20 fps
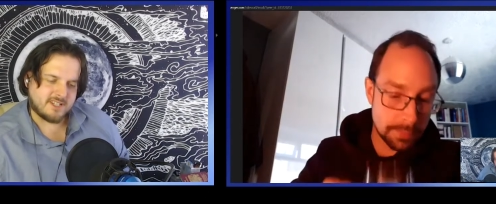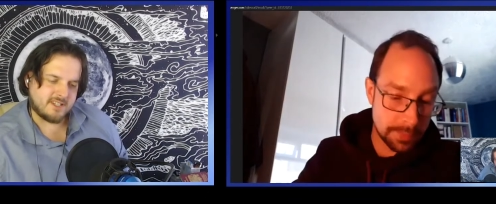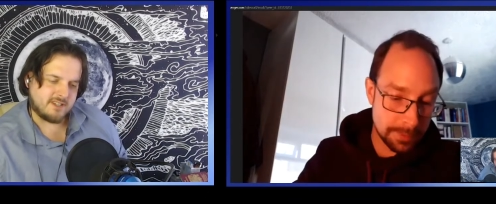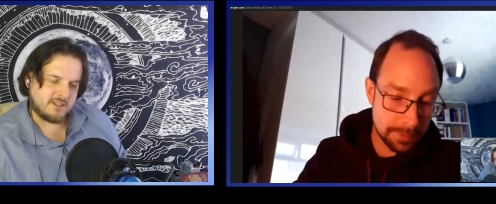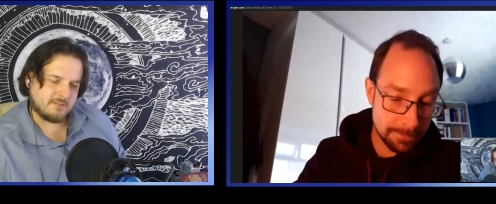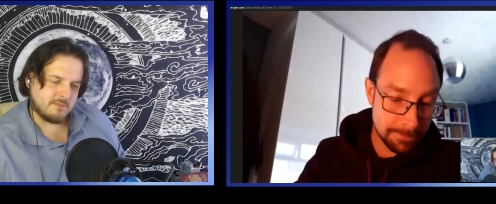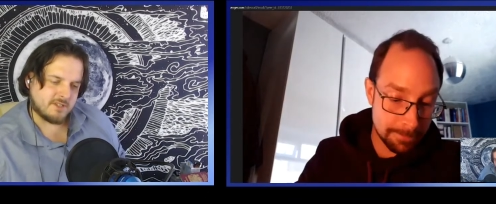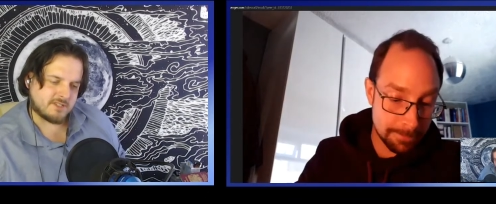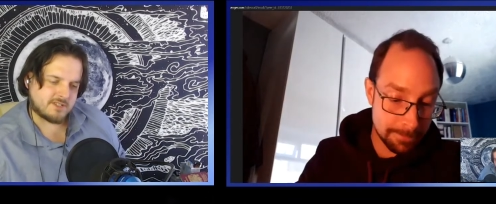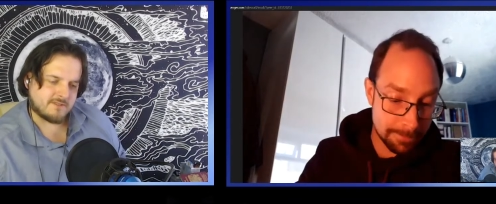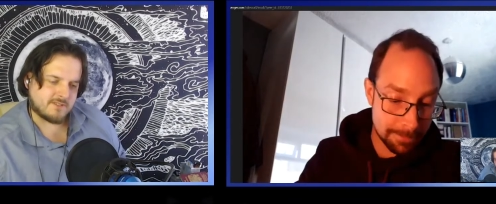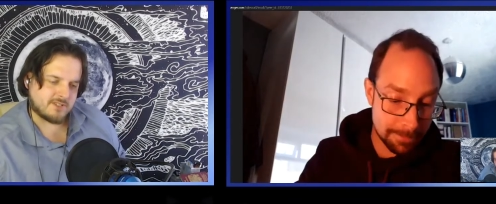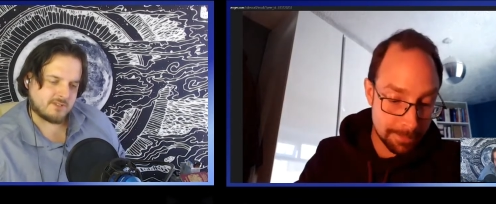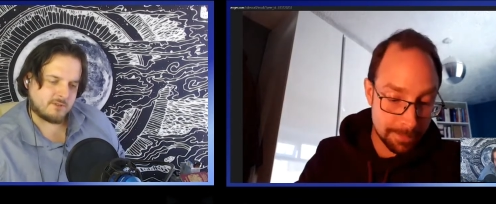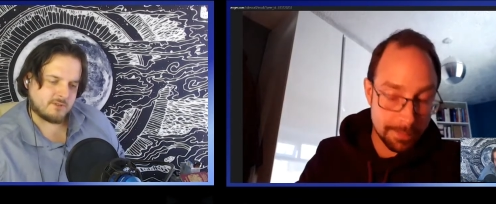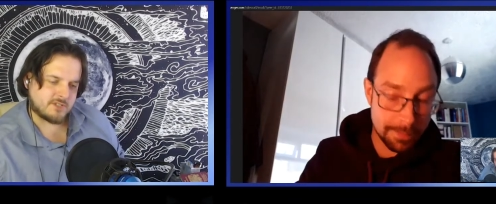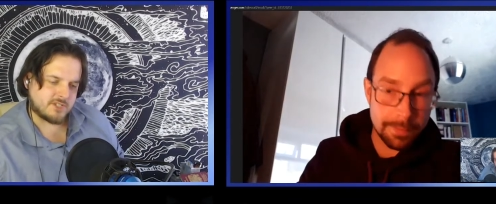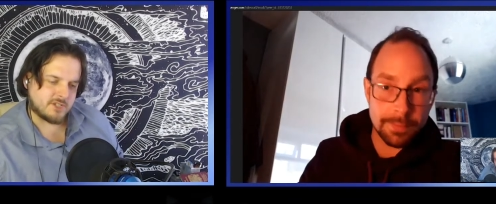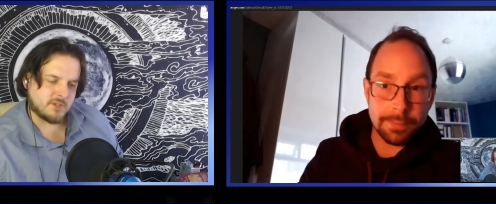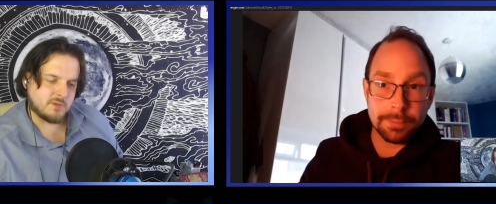Speaker 1: must have saw
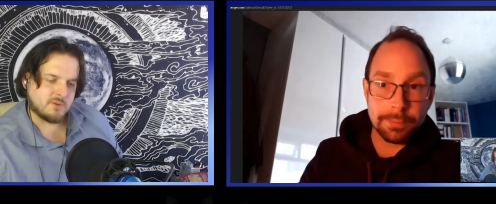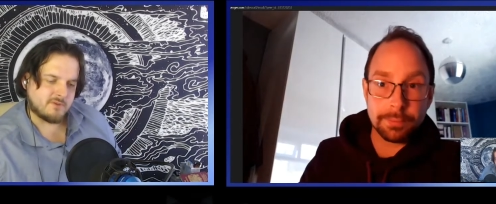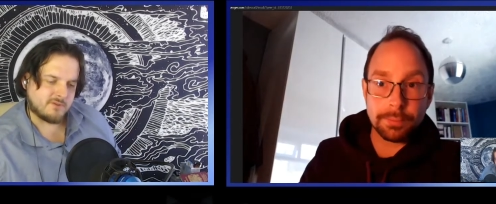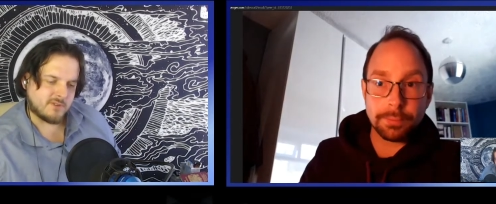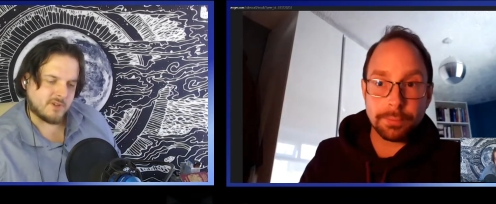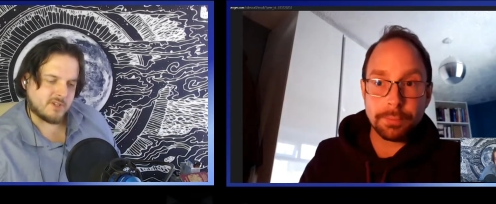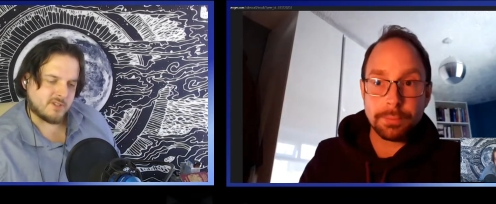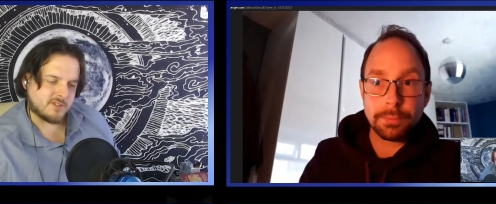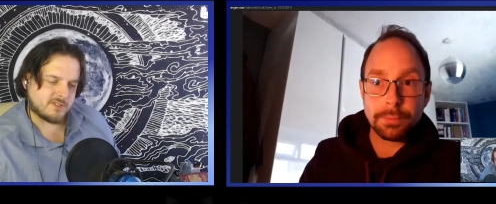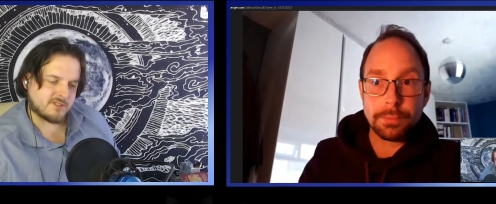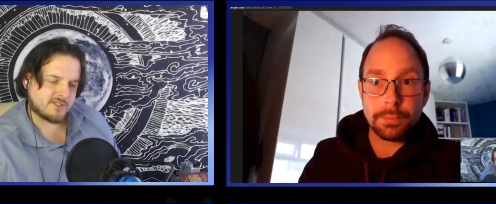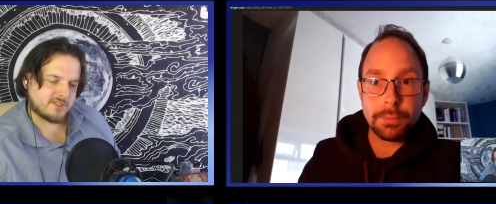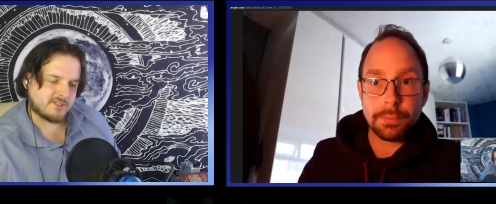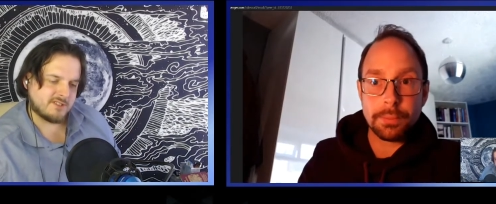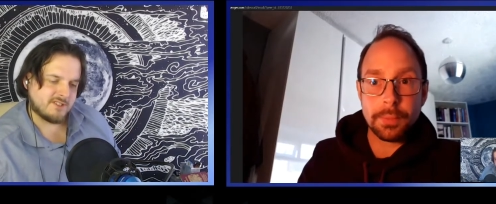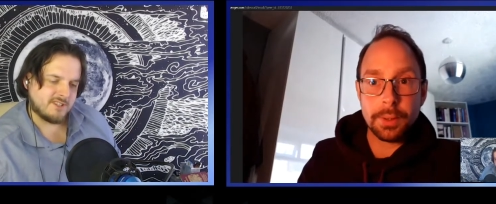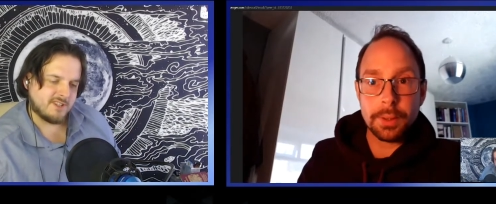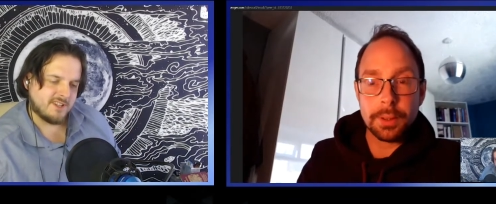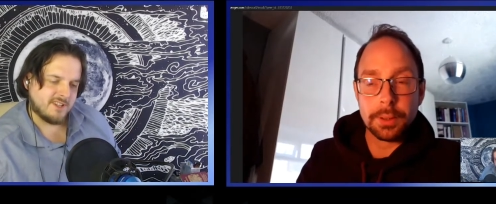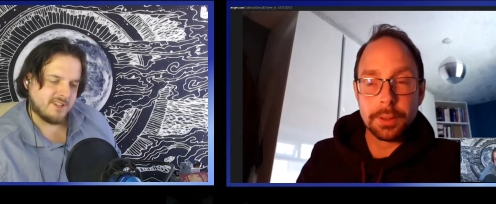two first.
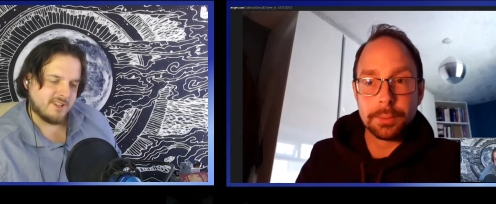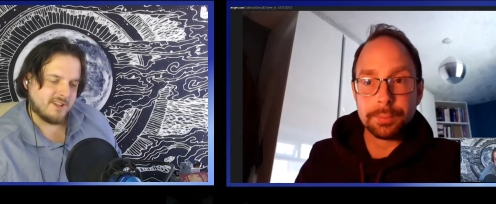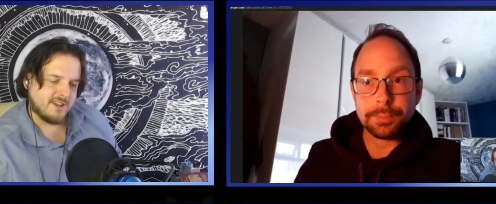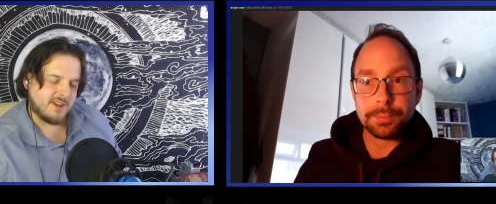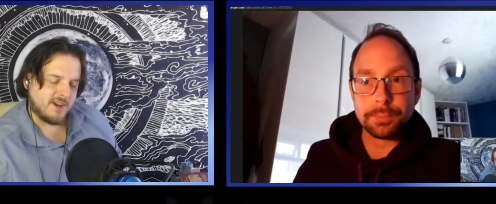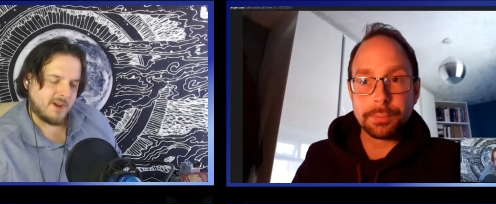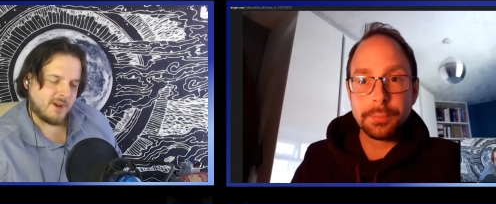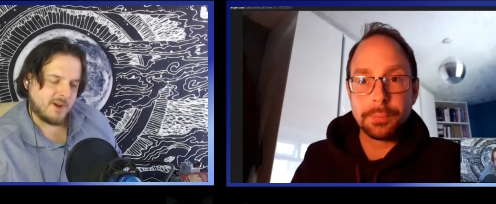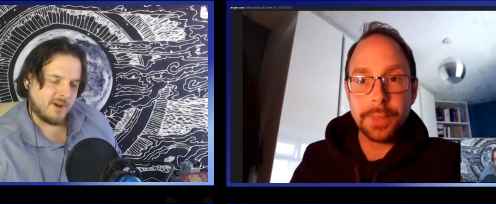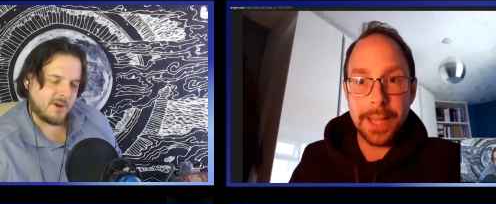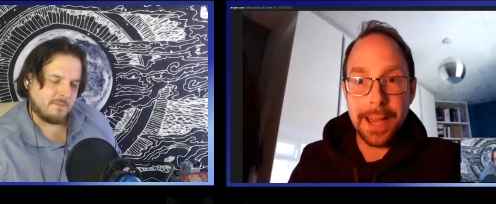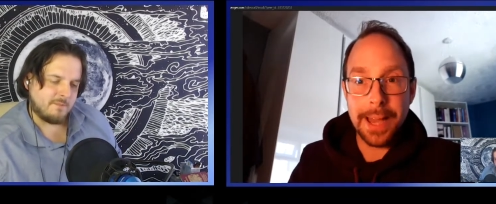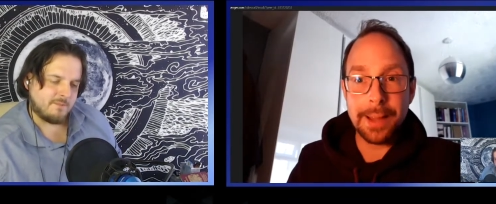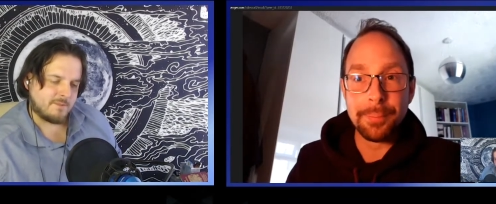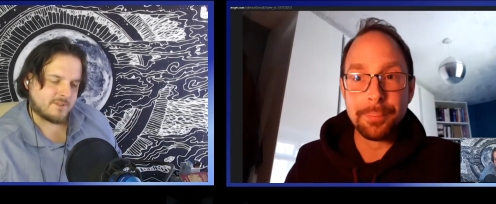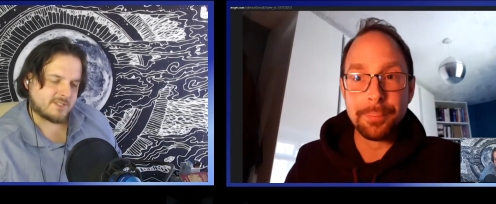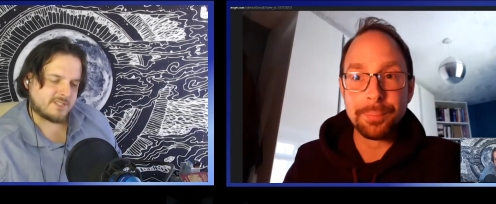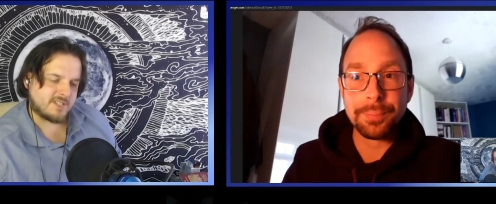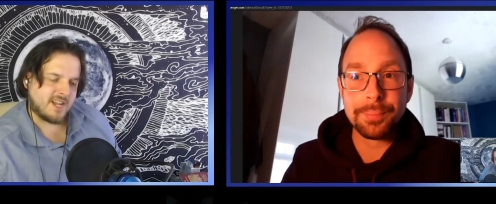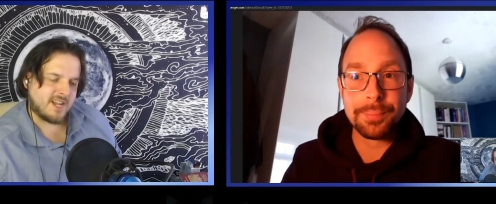Um, yeah,
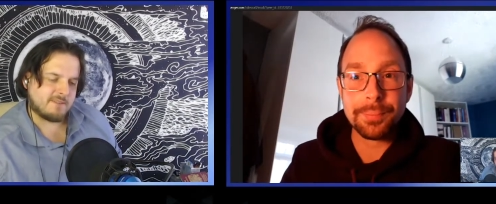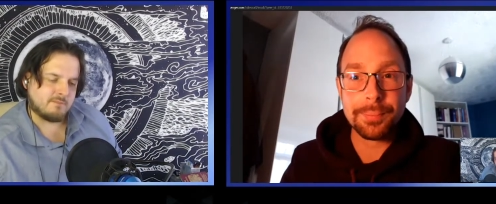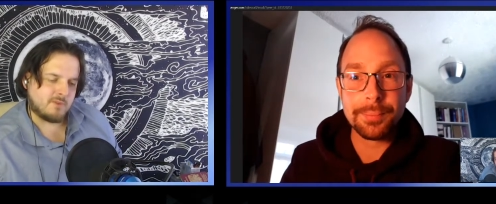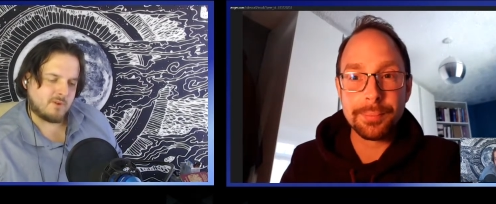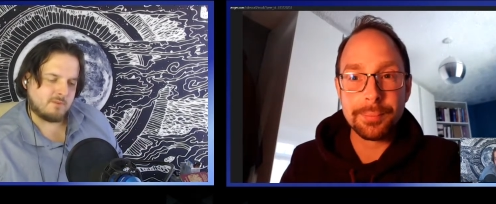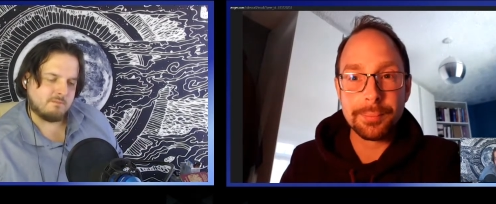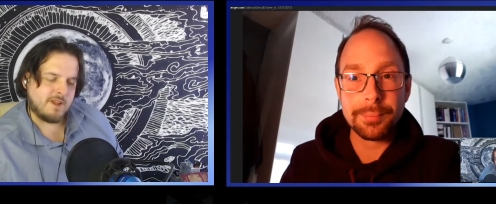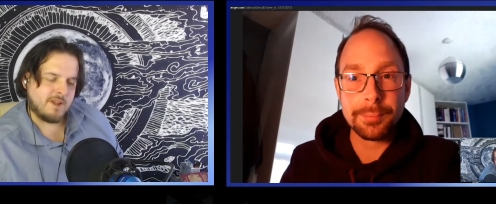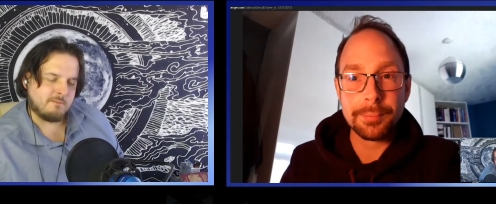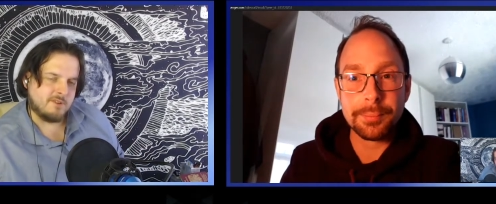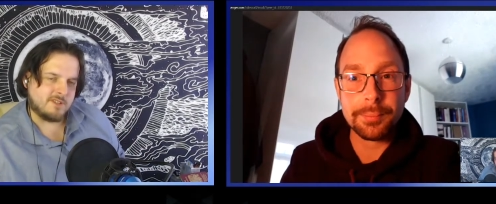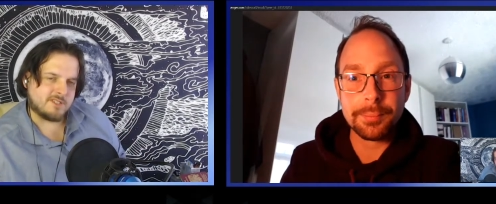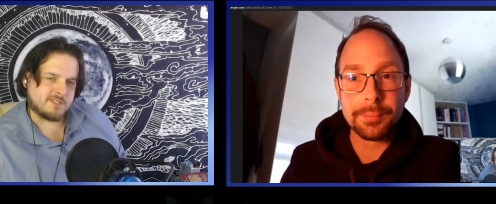because I have more memories of